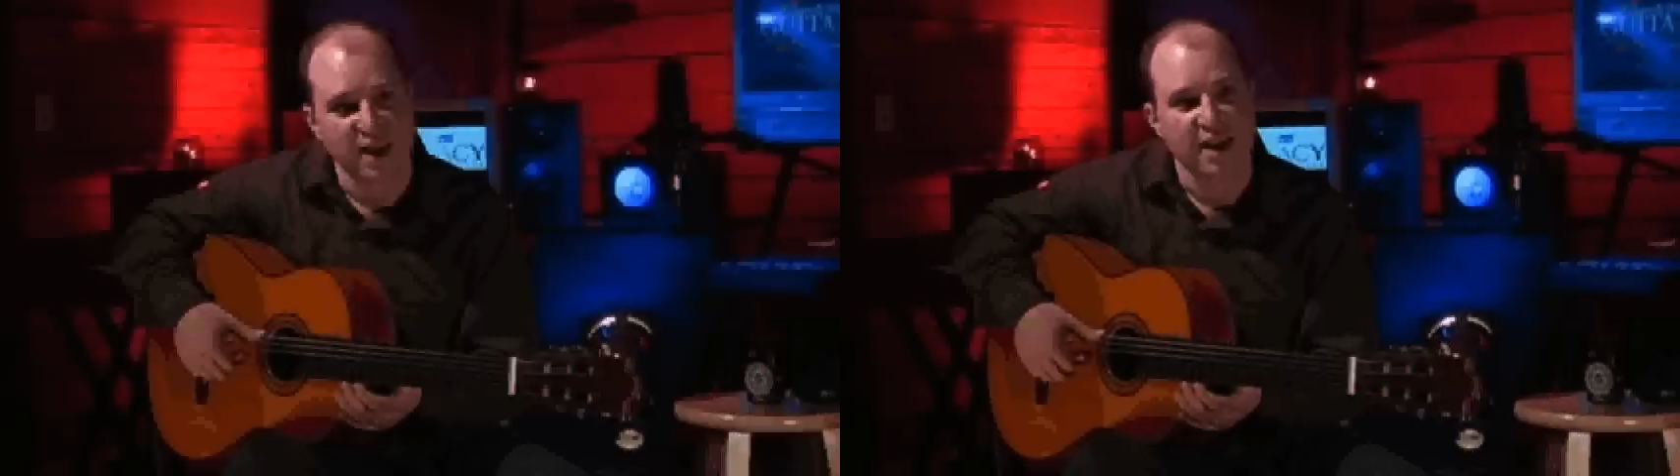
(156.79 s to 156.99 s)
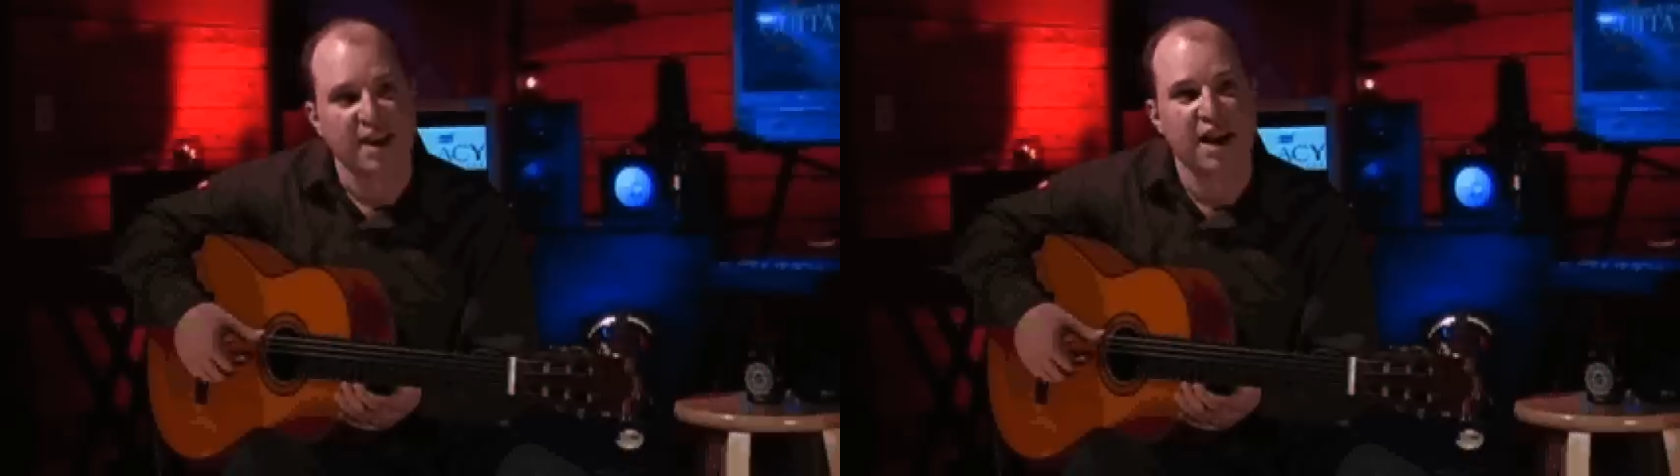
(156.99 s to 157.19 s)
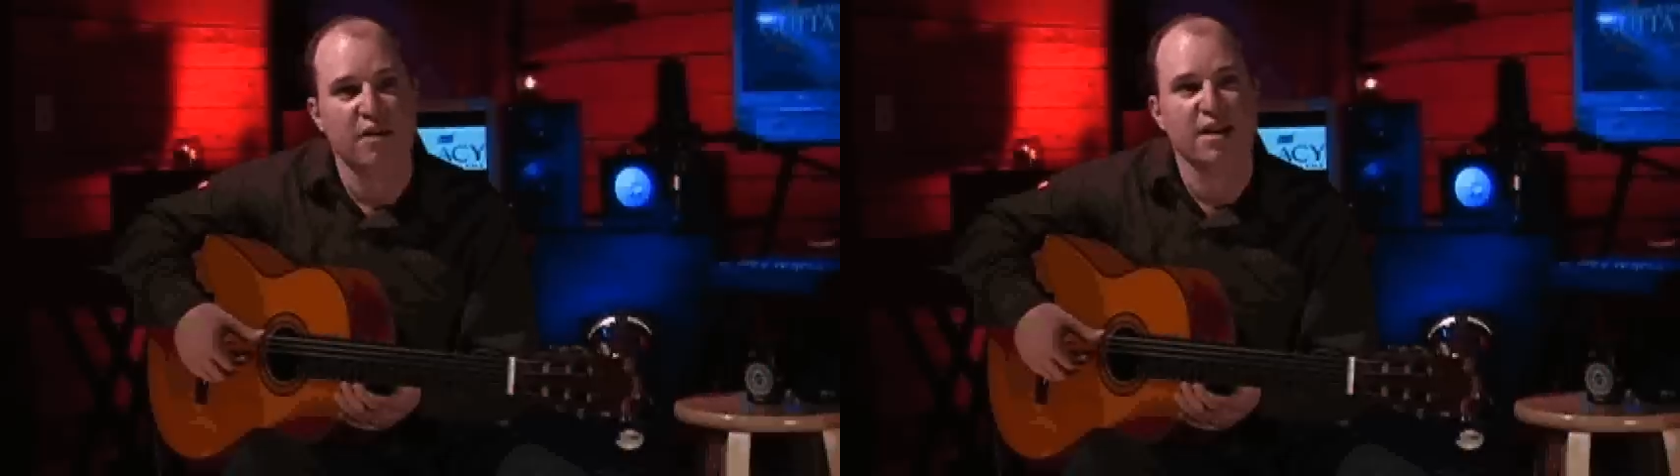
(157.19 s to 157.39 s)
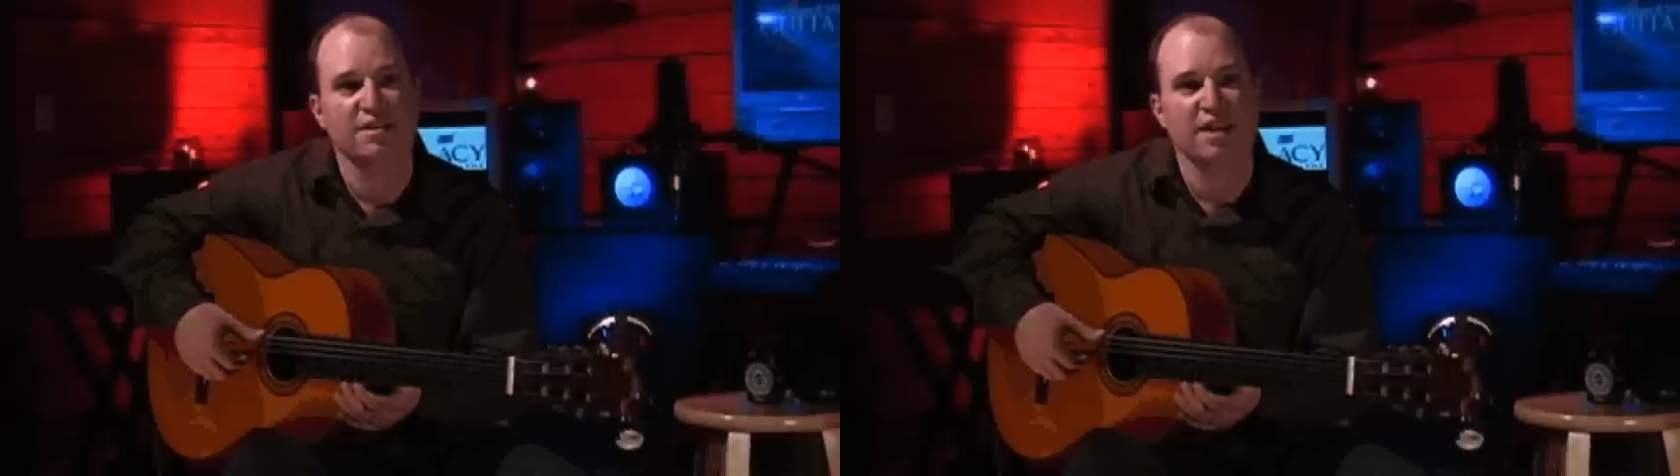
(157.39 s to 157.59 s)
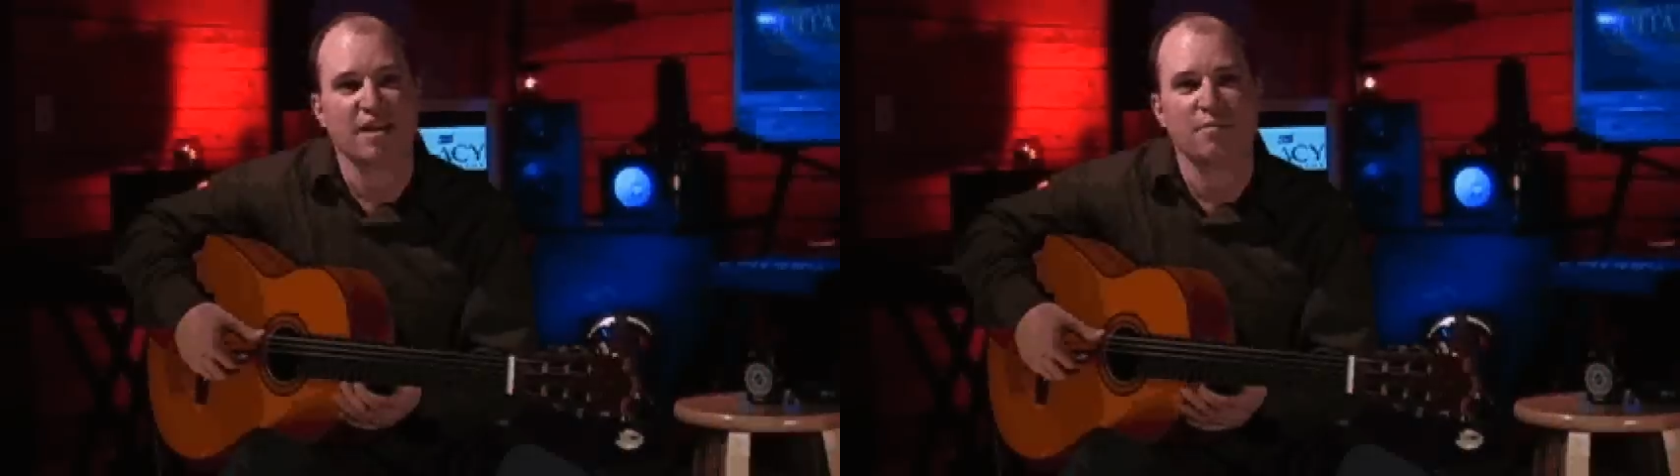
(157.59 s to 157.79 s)
Now, as
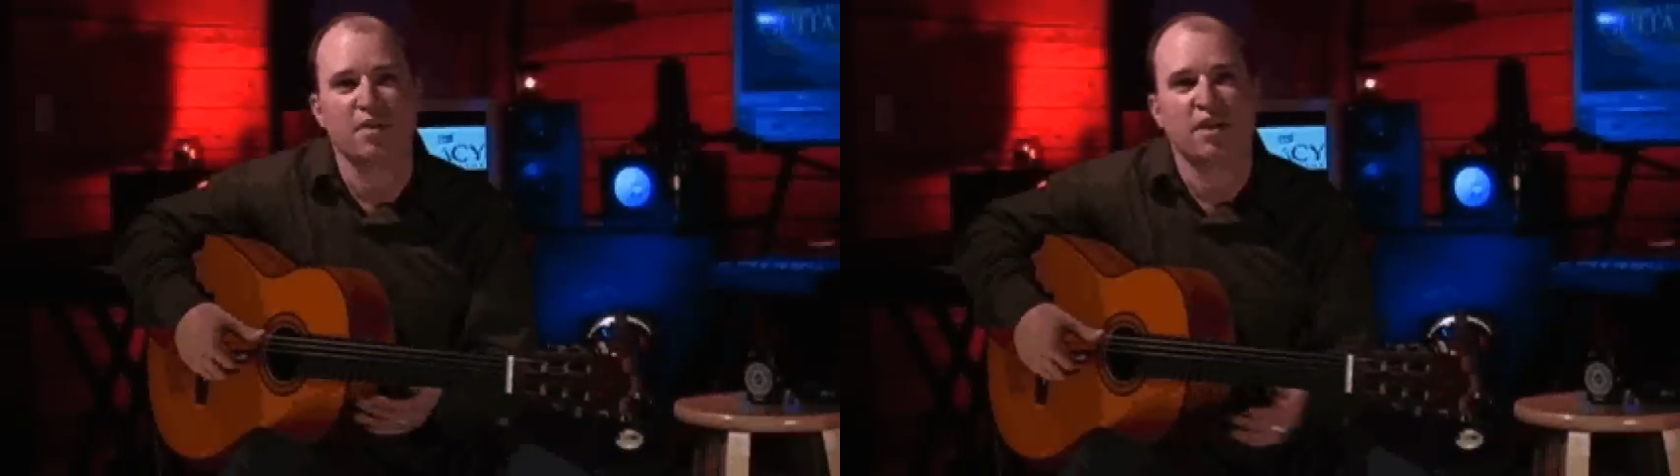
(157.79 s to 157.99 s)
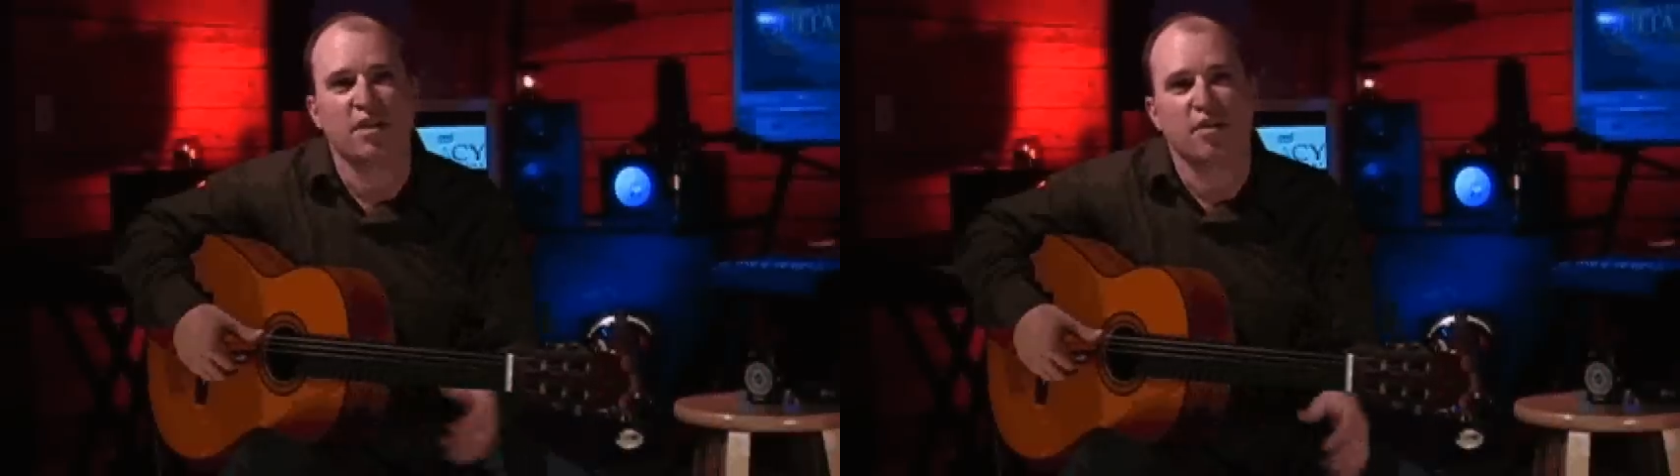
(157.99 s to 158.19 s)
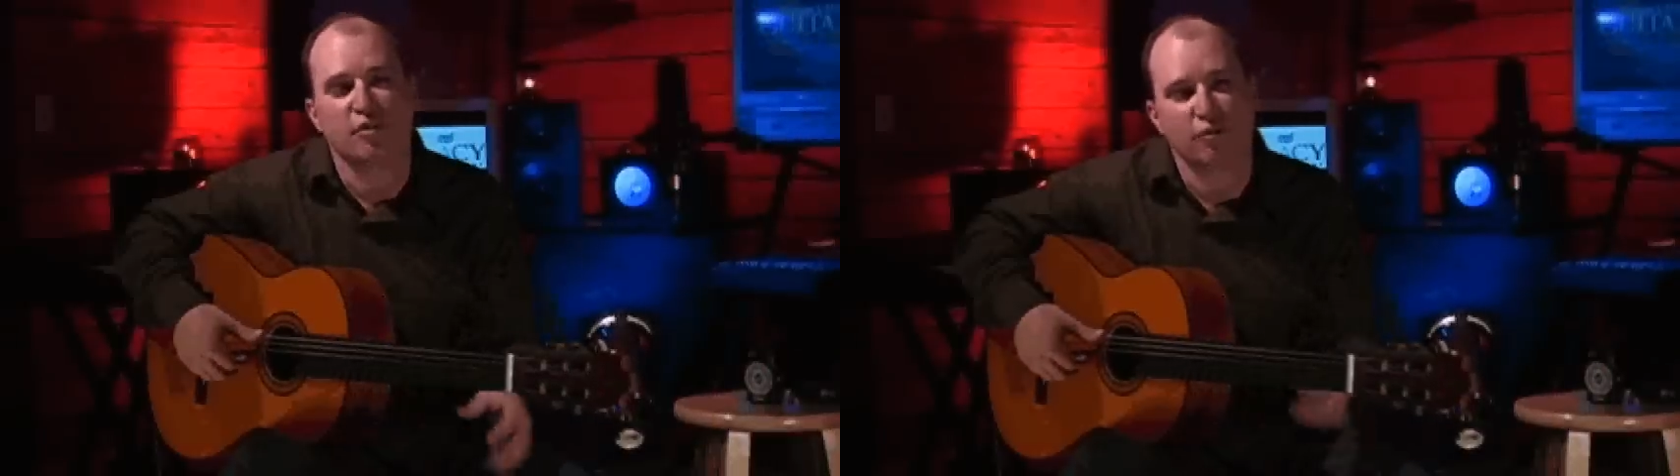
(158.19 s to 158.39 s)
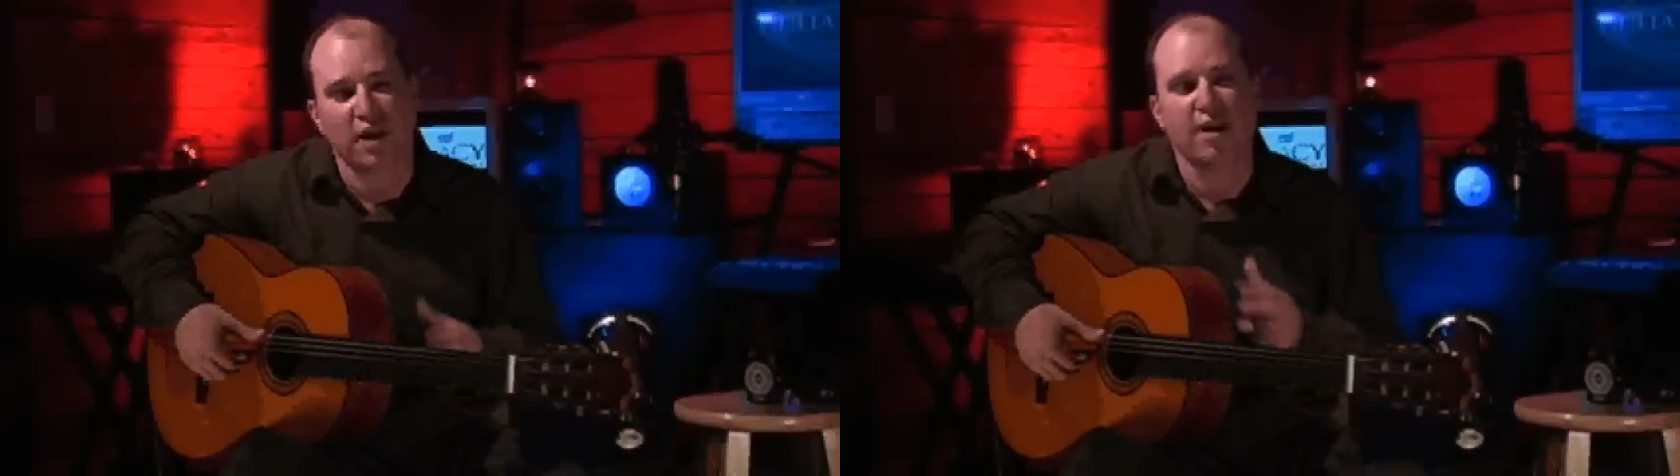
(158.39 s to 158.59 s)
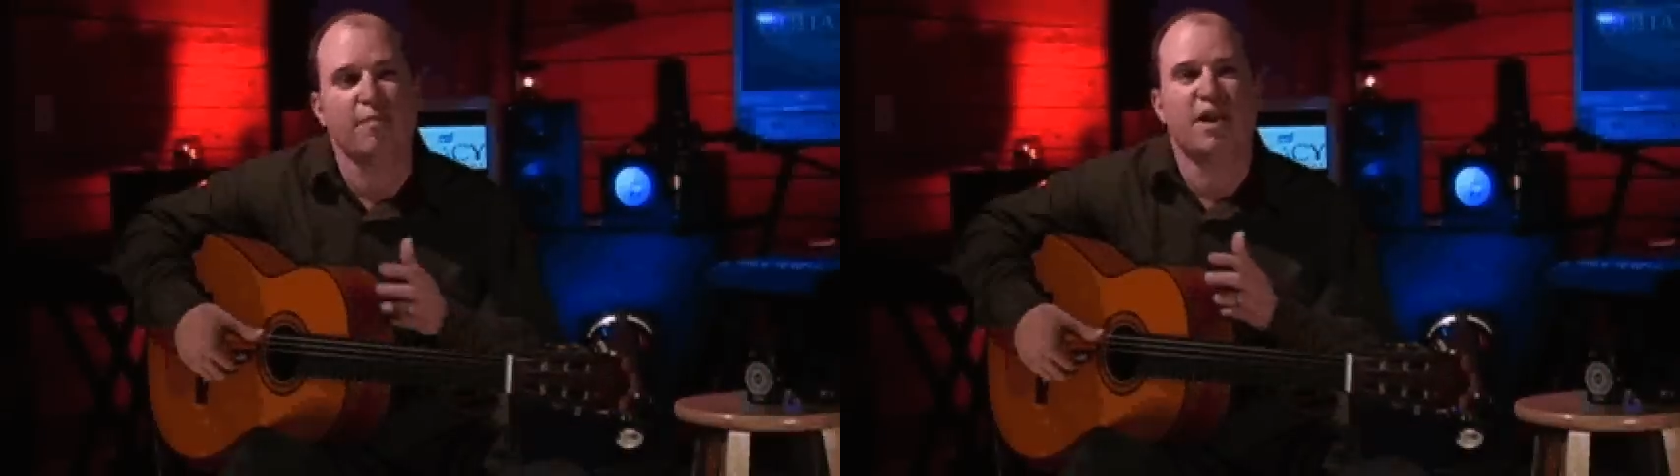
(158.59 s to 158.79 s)
I
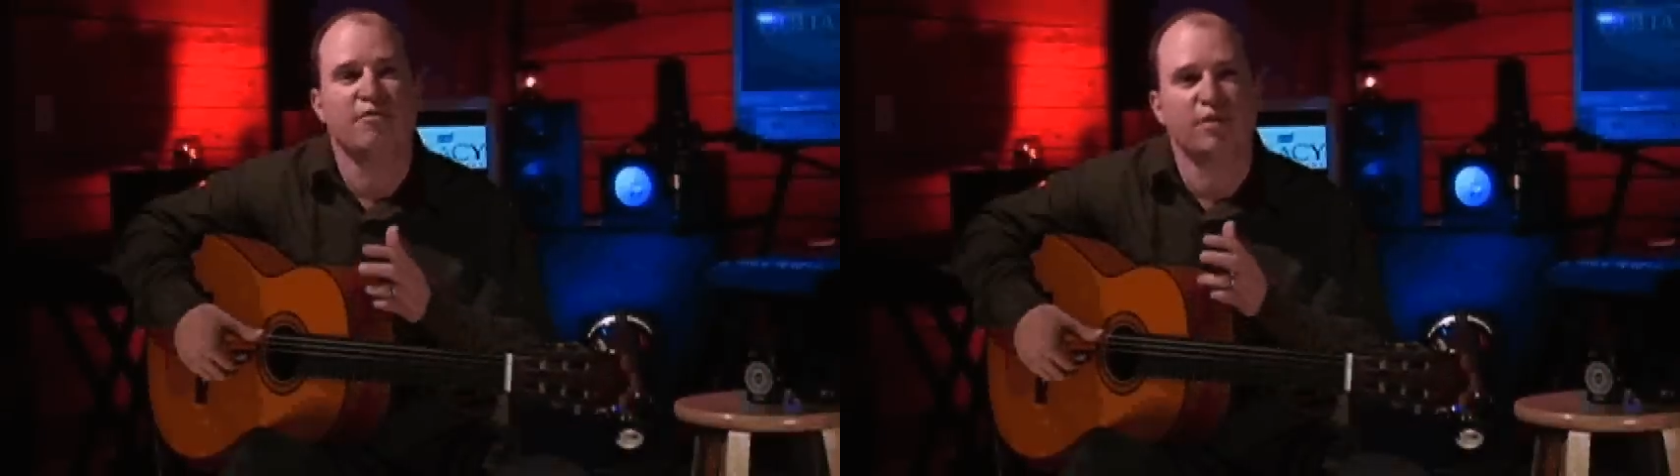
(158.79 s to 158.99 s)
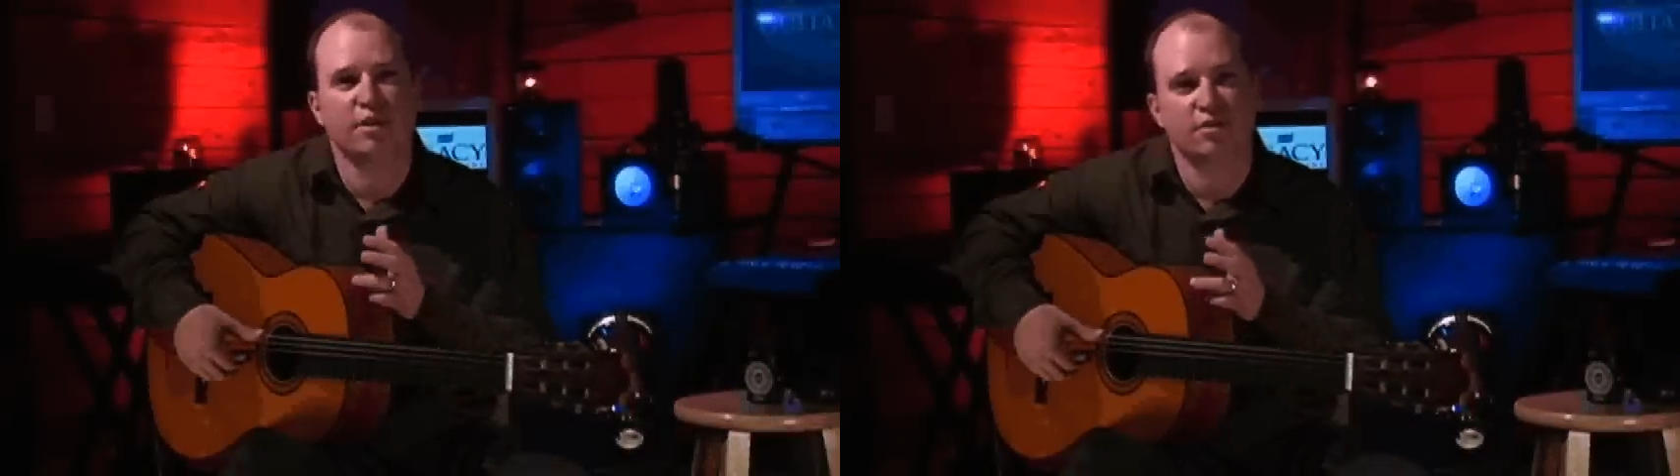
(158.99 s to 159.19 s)
fire my fingers,